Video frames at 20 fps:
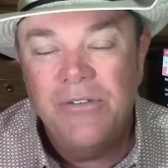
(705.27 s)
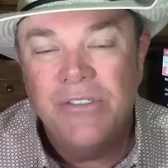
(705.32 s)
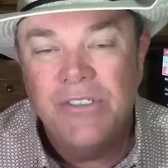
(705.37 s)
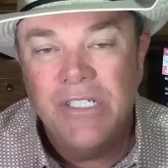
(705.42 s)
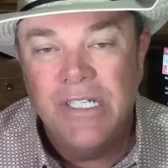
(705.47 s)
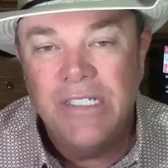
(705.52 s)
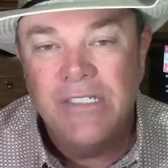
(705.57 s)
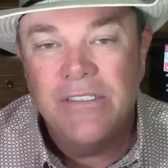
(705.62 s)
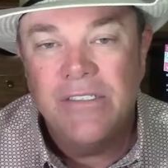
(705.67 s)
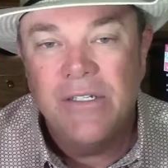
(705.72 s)

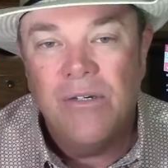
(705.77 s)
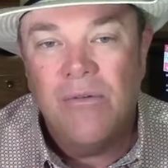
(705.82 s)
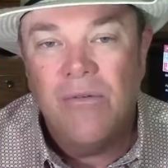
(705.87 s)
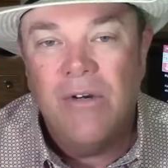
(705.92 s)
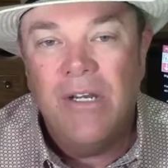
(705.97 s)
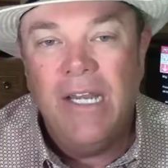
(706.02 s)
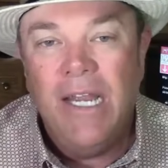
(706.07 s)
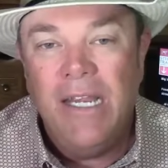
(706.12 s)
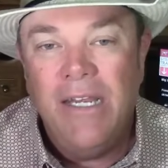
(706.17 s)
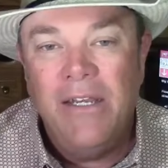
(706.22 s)
cents at
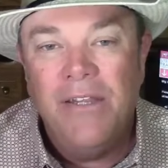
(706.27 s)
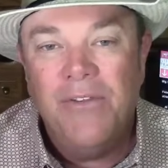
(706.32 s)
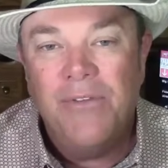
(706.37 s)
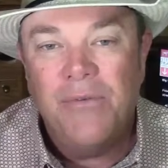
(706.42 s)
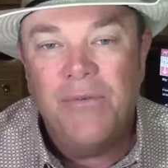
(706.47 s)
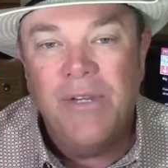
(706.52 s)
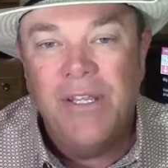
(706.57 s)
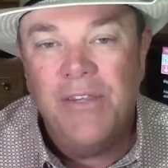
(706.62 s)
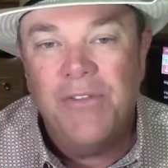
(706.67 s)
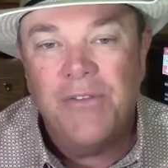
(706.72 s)

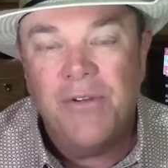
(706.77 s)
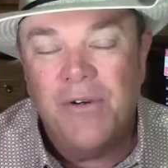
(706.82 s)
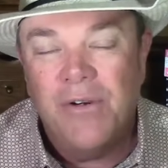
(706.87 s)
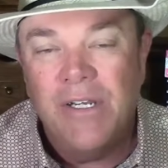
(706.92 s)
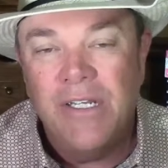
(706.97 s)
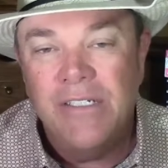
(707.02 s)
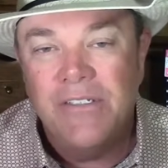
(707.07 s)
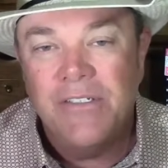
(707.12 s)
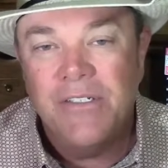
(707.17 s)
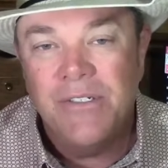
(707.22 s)

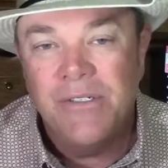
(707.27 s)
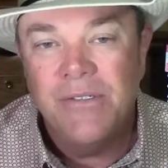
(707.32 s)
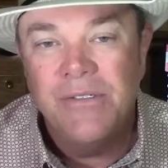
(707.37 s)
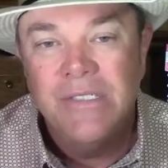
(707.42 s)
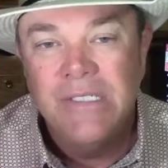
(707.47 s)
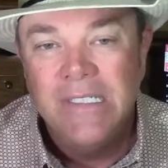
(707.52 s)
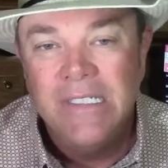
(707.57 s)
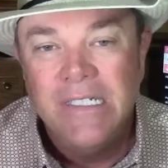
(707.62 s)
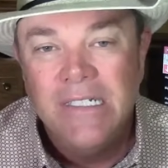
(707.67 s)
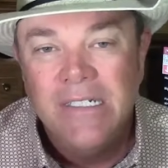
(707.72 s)
183.32.